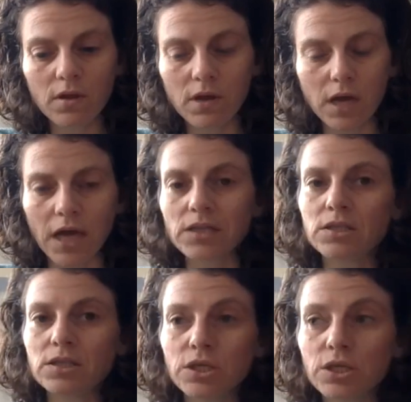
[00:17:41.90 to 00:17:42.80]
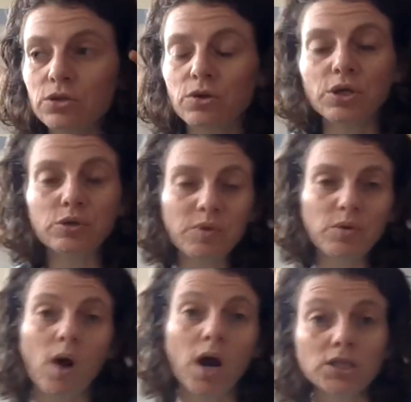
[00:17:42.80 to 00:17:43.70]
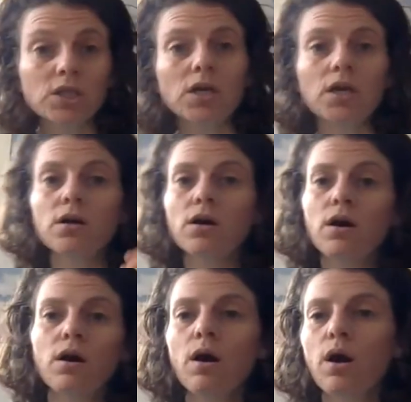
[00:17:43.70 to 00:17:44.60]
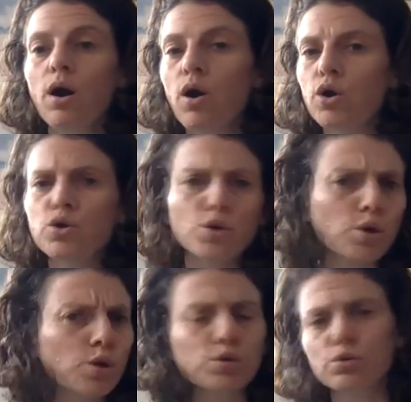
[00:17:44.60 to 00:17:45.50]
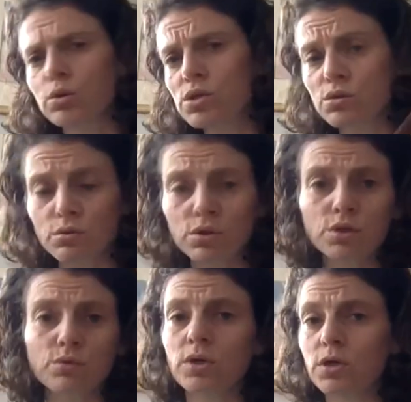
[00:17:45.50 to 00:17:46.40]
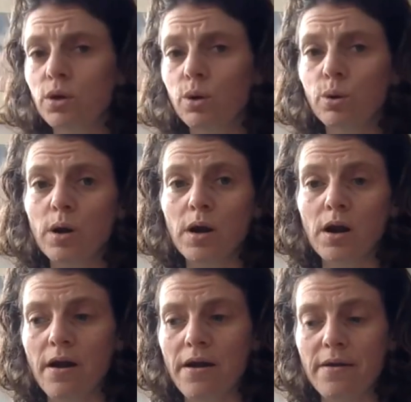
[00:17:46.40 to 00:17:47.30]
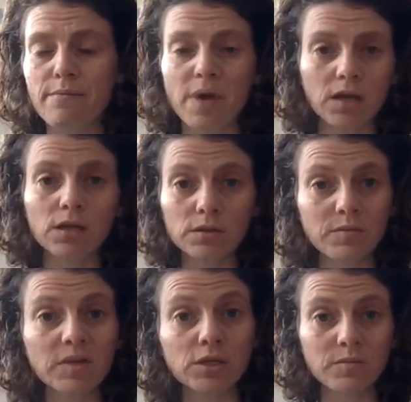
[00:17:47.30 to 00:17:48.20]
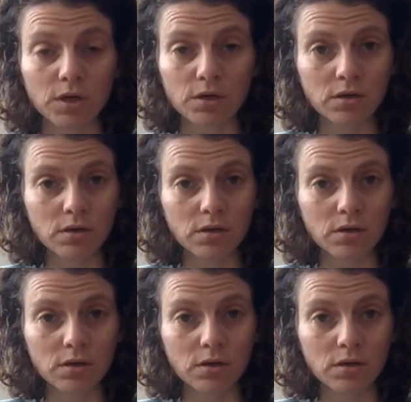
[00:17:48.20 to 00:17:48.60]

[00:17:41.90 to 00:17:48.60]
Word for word: And, you know, you'd be watching a nurse or a social worker or a medical administrator